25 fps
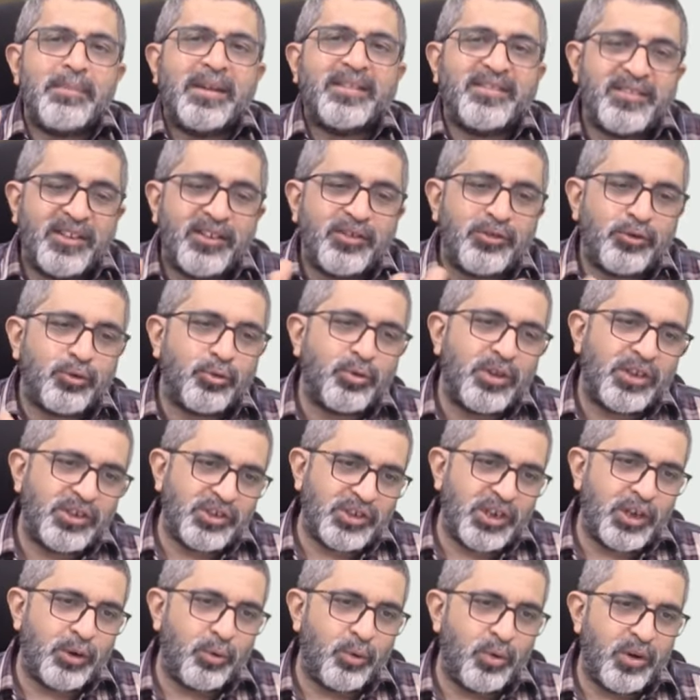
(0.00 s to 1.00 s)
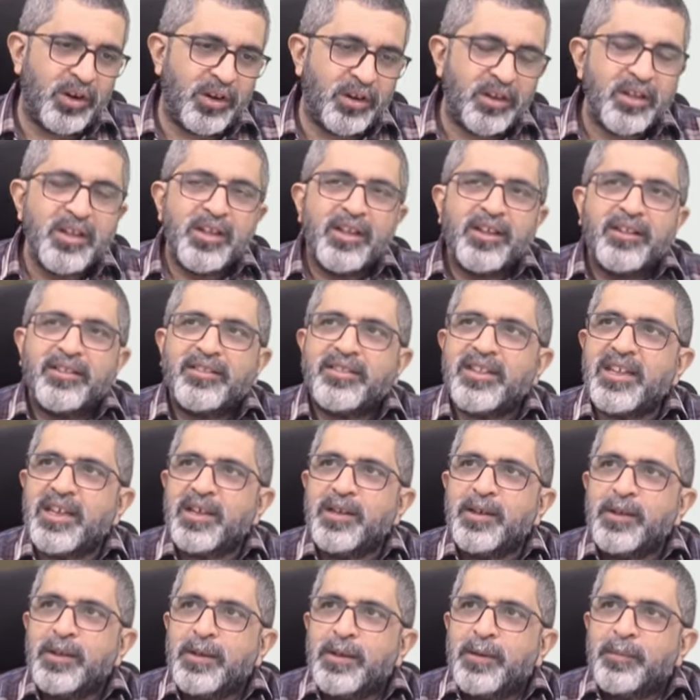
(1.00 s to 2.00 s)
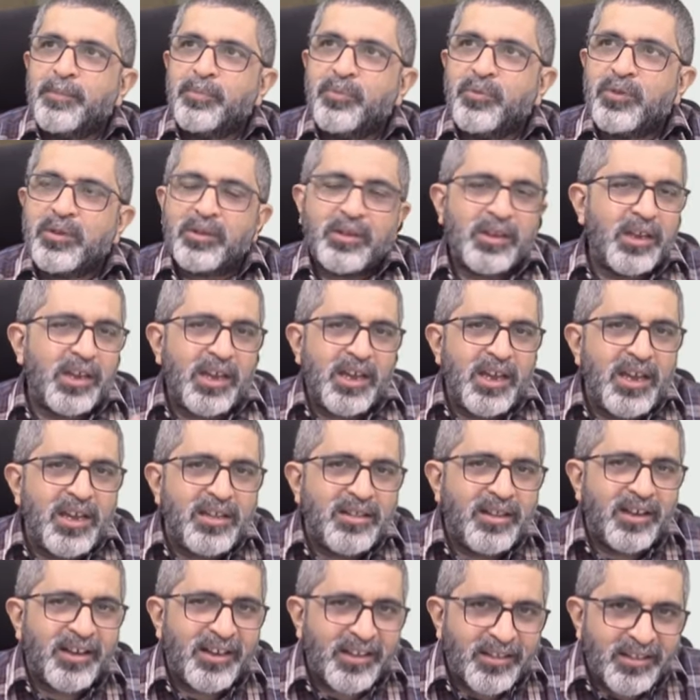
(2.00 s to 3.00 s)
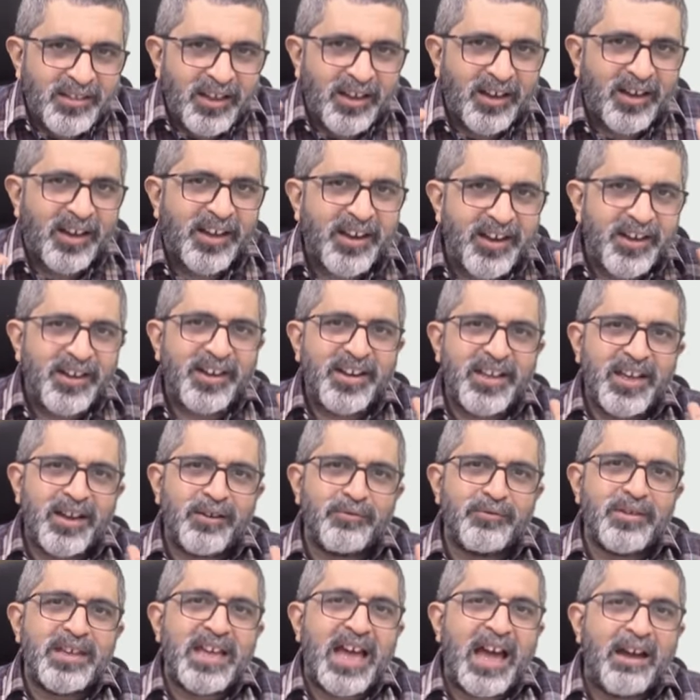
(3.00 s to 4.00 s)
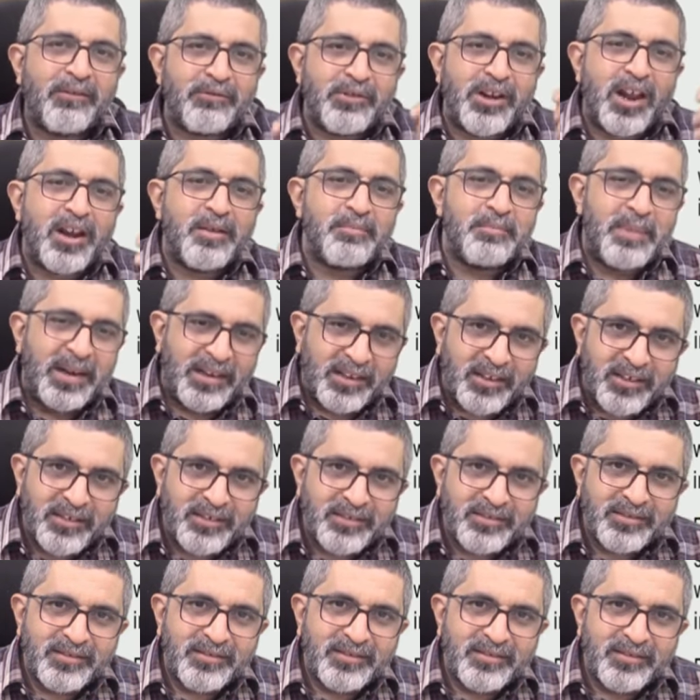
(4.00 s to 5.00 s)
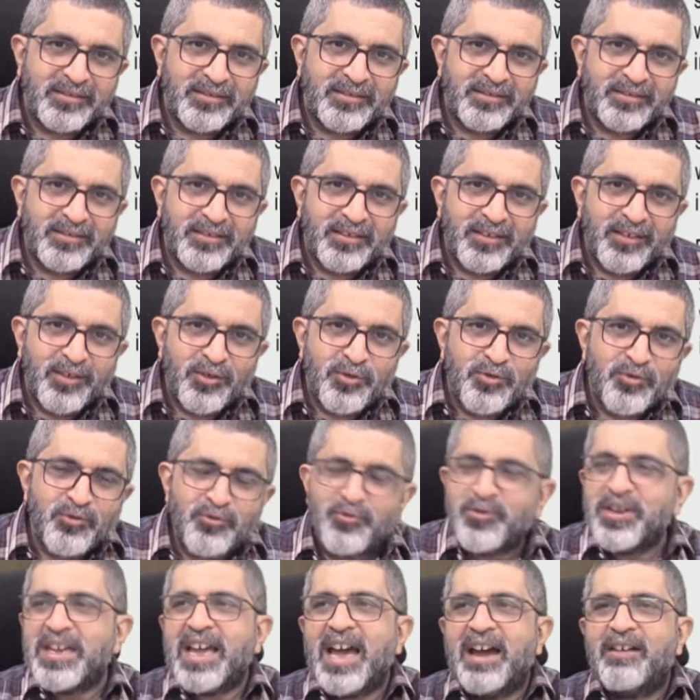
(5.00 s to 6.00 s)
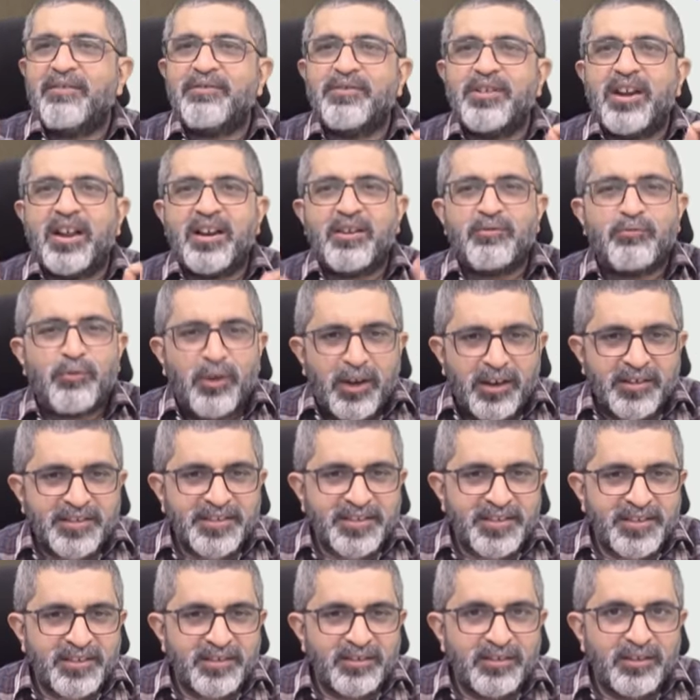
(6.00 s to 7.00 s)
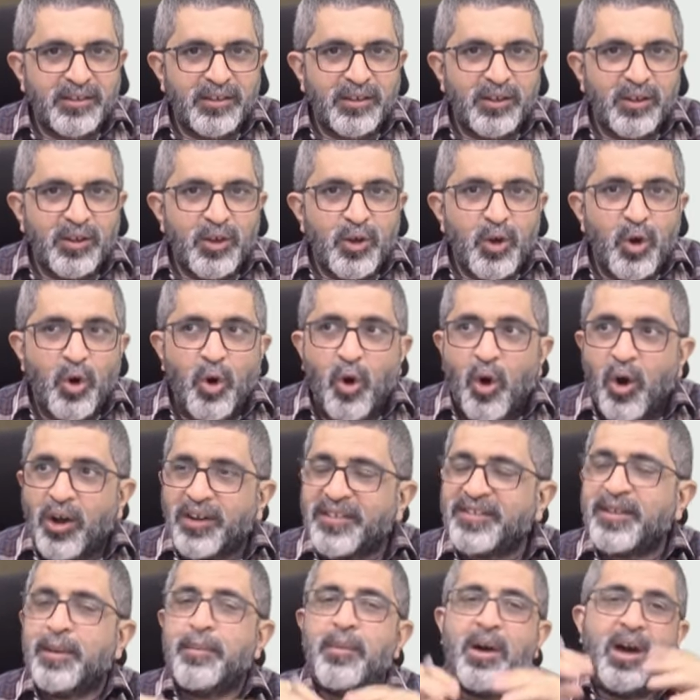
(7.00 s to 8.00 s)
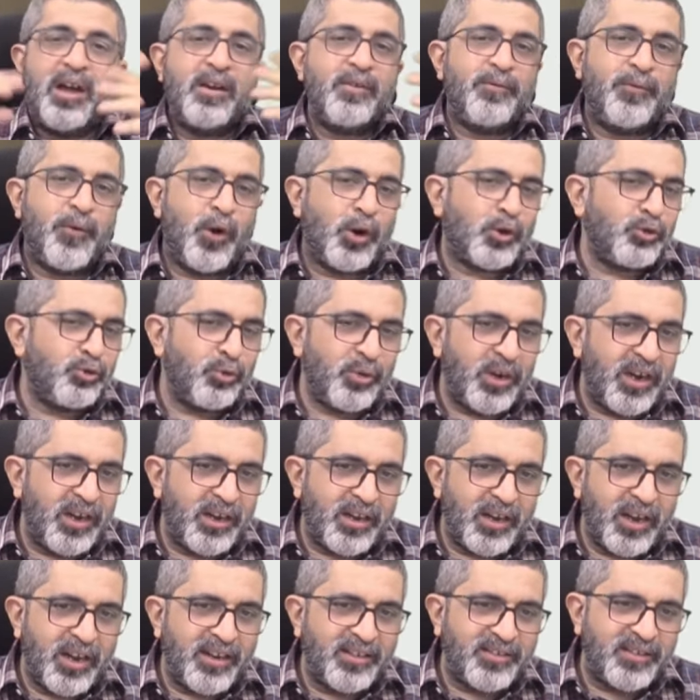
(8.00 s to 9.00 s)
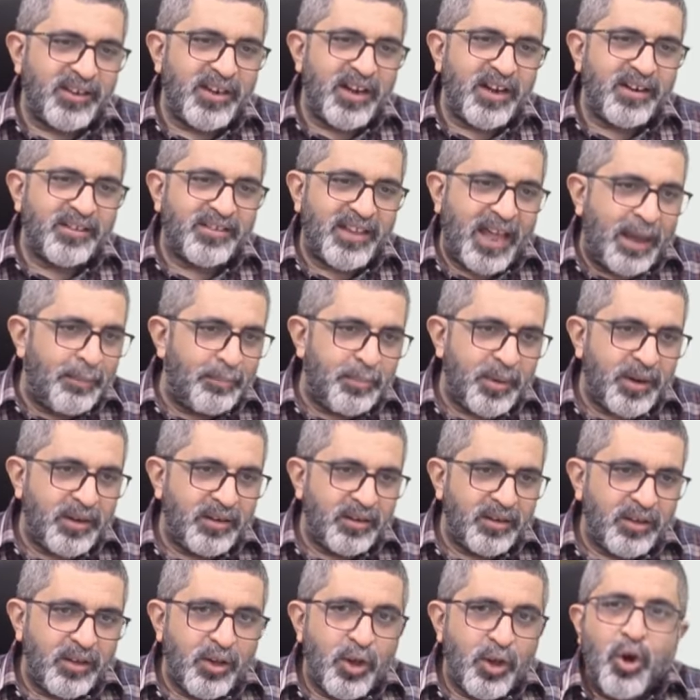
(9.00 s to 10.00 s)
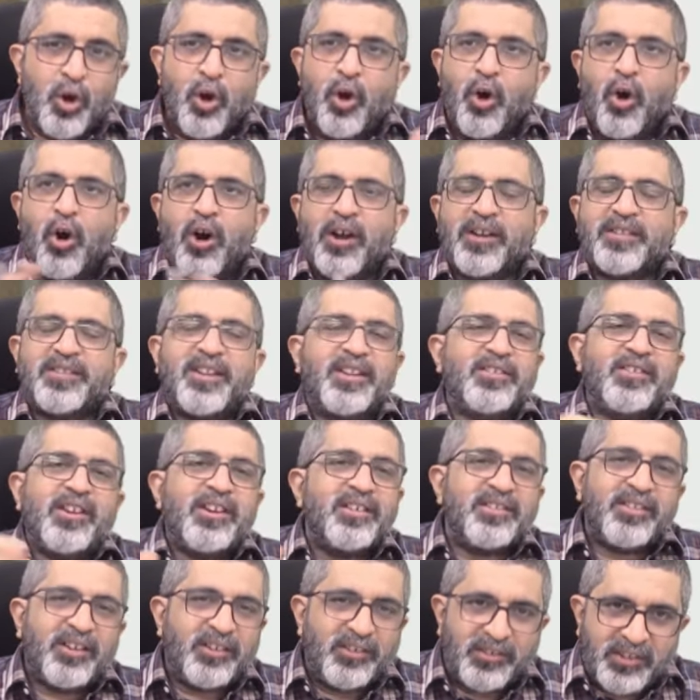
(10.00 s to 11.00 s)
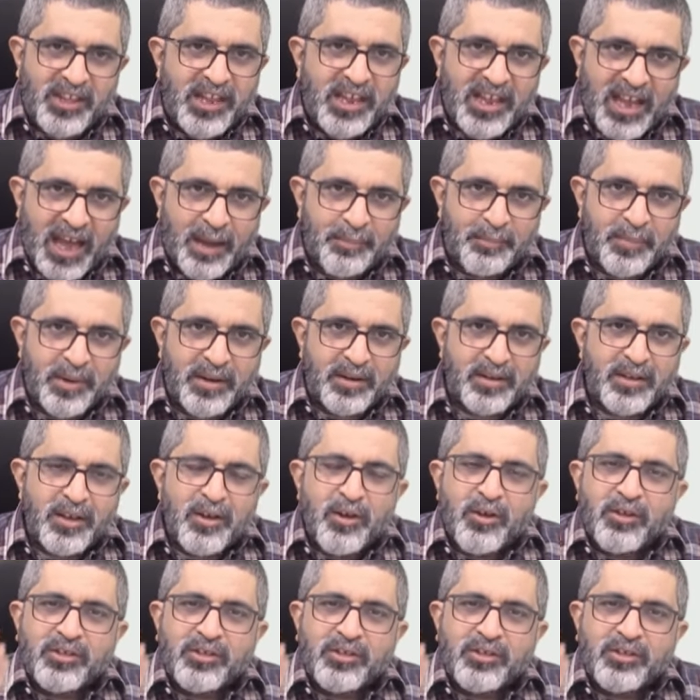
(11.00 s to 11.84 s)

message to the shareholder. See, either in the current year we have done better, we have done worse, or some unfortunate incidents happened, or such and such thing happened.